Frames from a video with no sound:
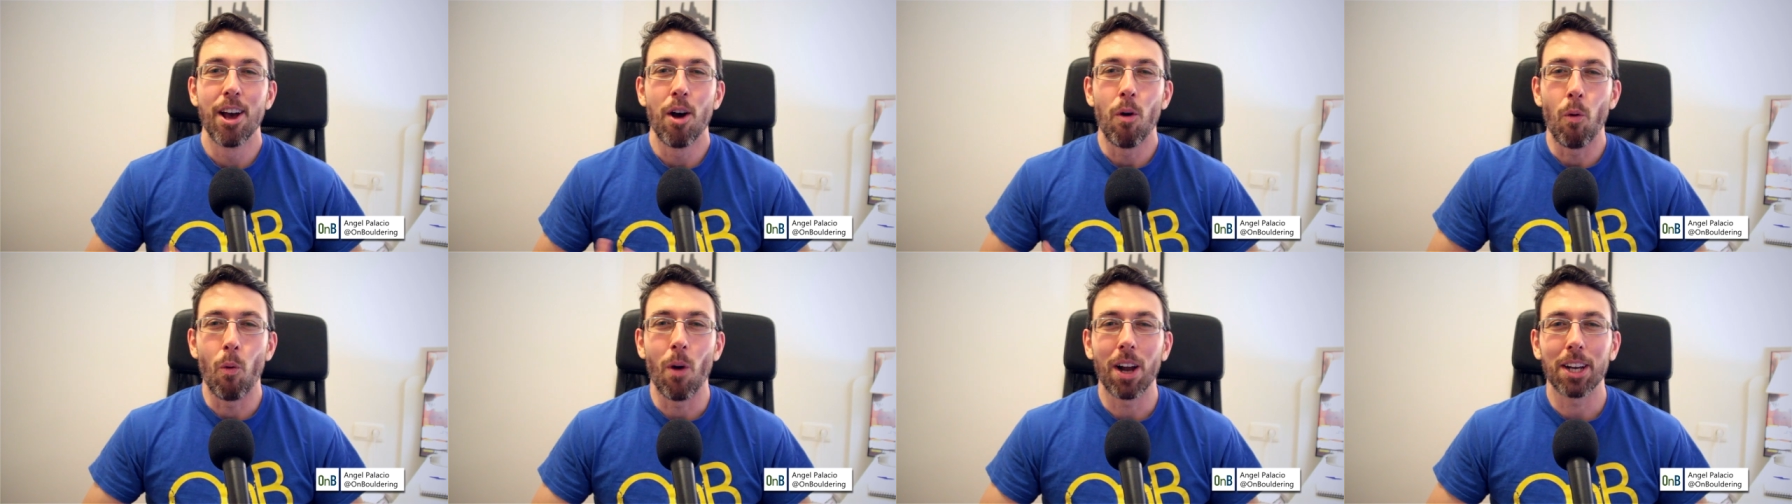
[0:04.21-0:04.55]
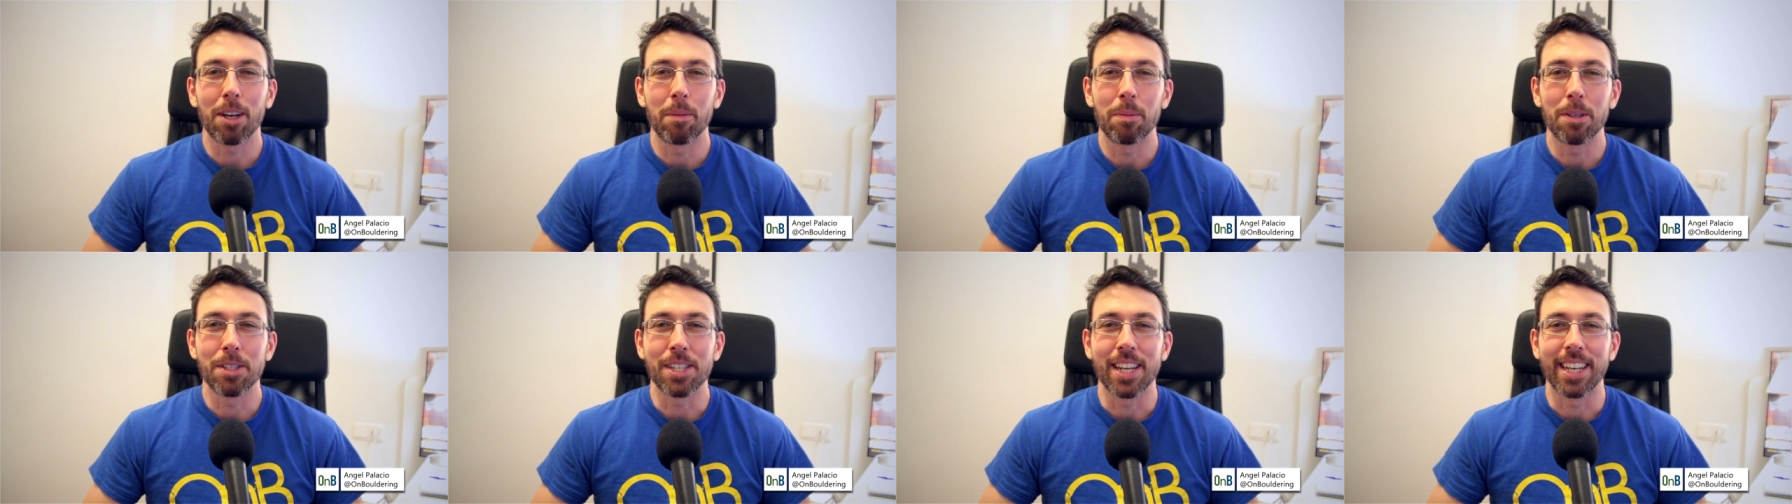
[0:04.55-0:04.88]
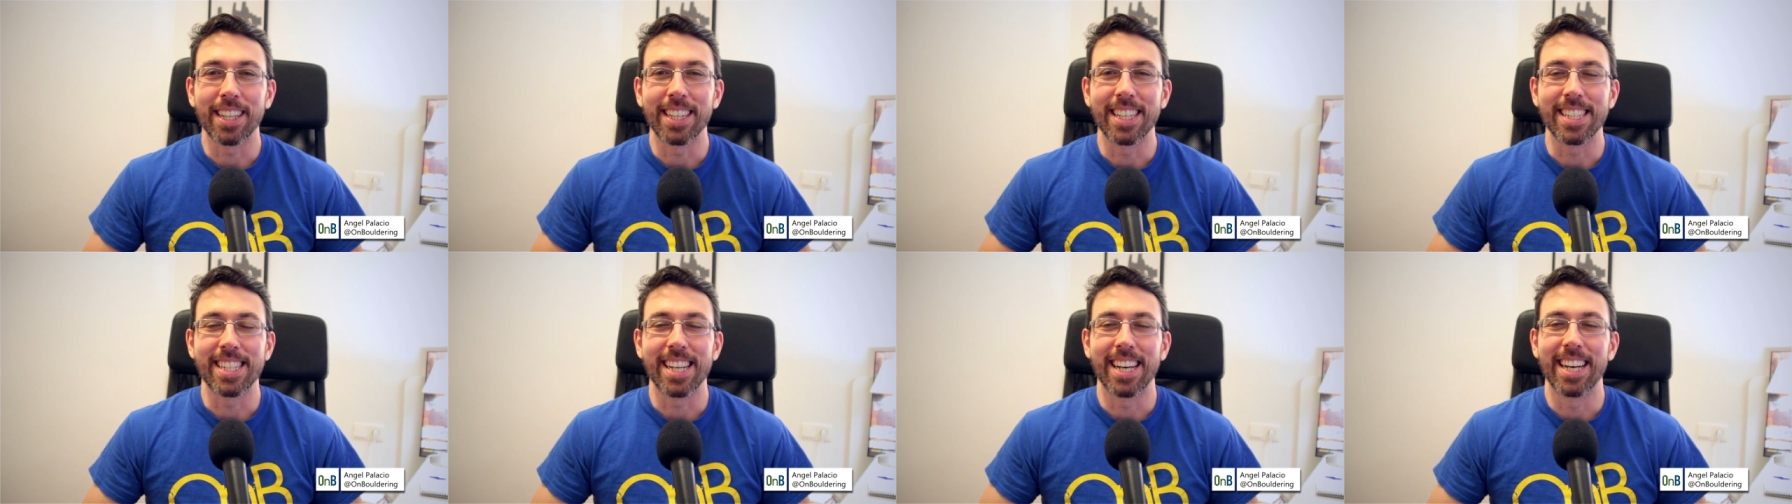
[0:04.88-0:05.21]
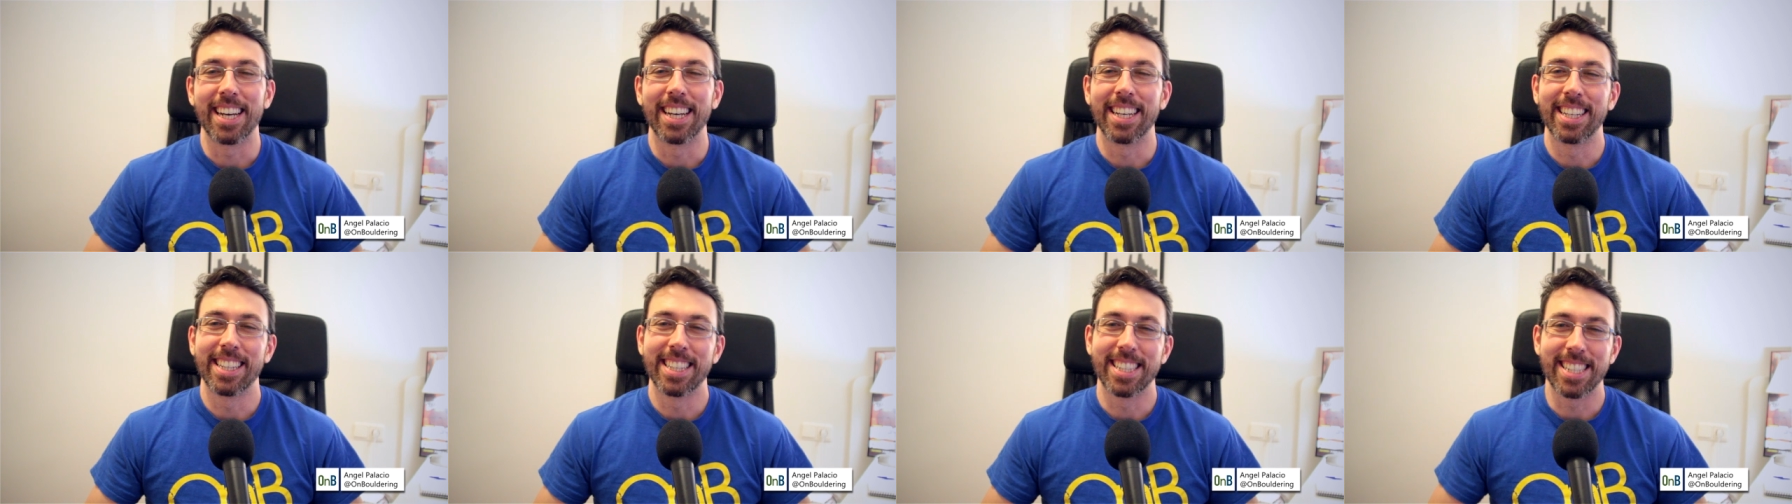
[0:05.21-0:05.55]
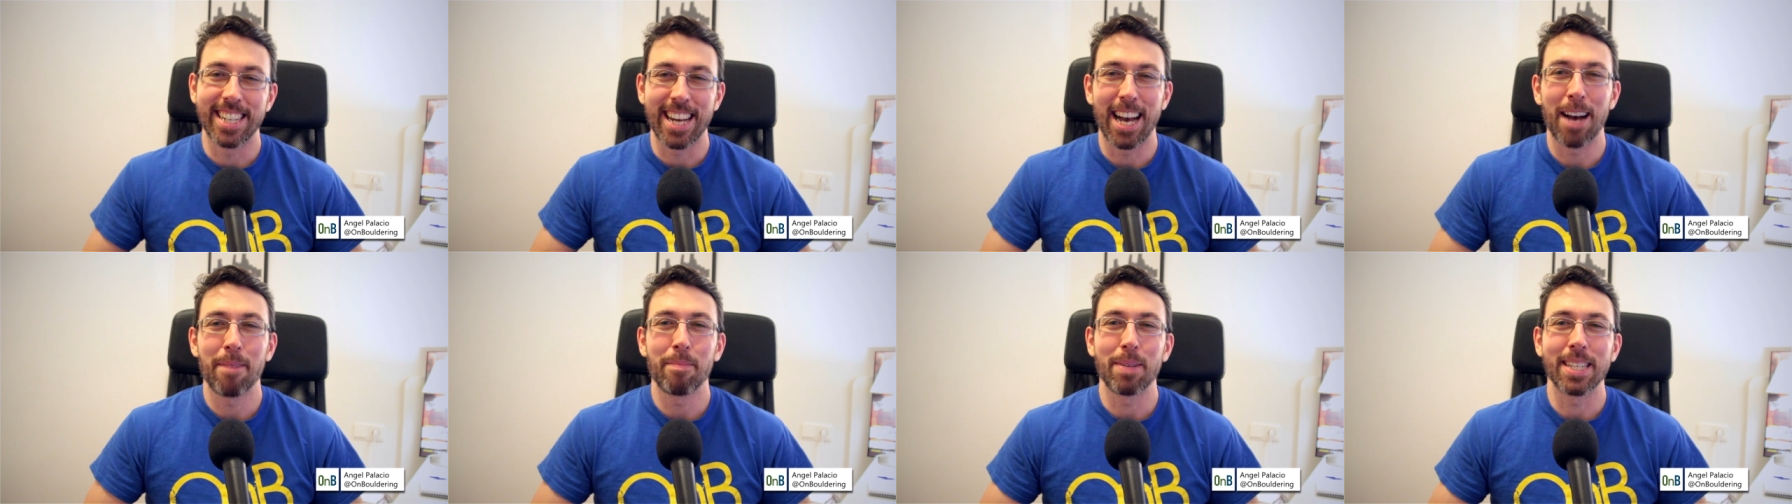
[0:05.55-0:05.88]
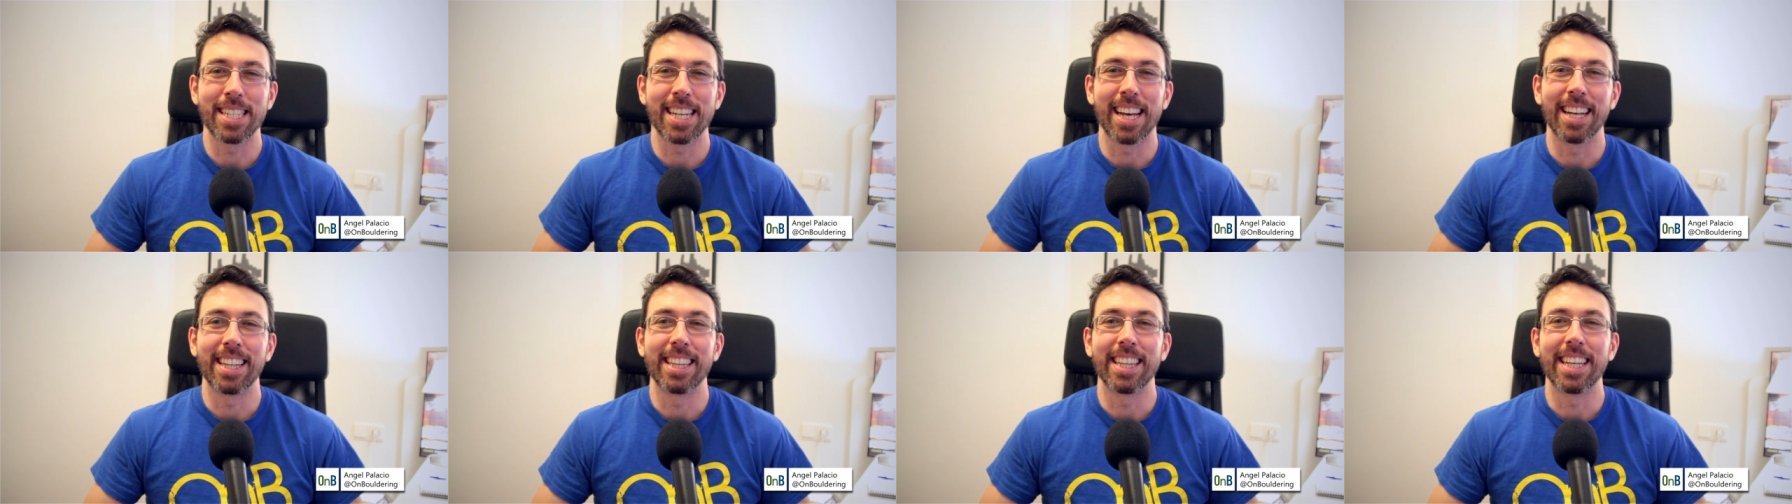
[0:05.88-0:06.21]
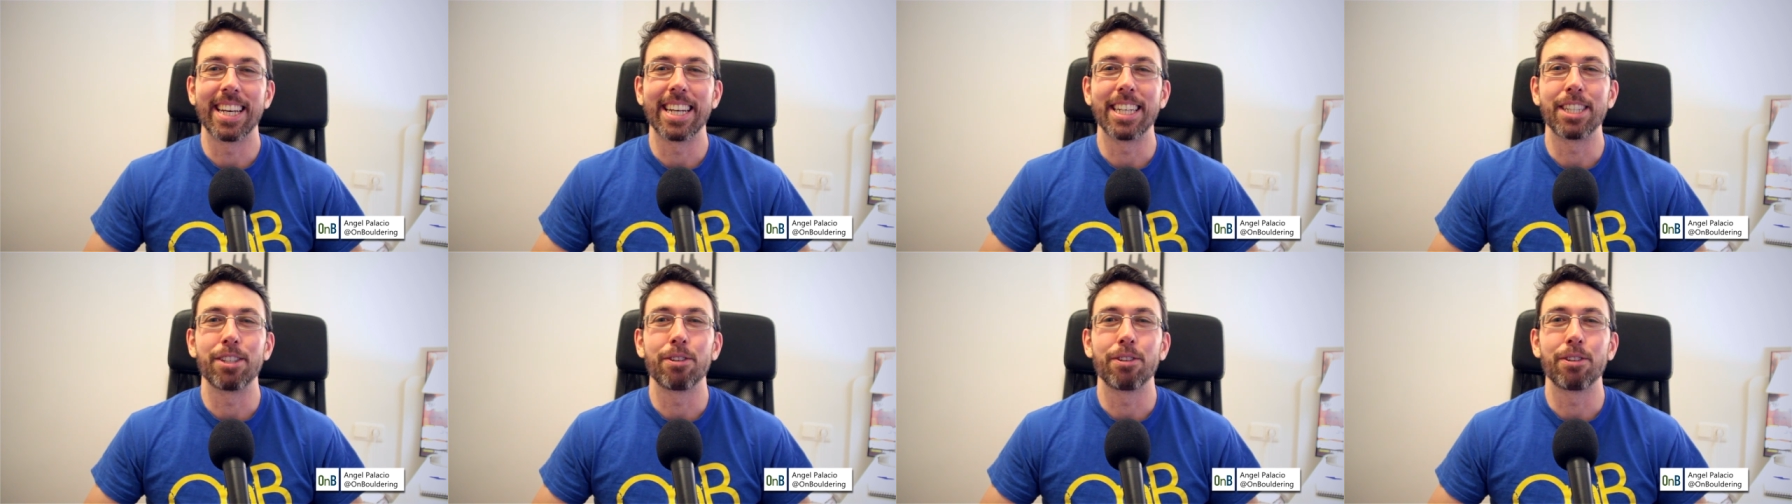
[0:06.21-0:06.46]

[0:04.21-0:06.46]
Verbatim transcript: Welcome to Sunday Sends. Happy Sunday.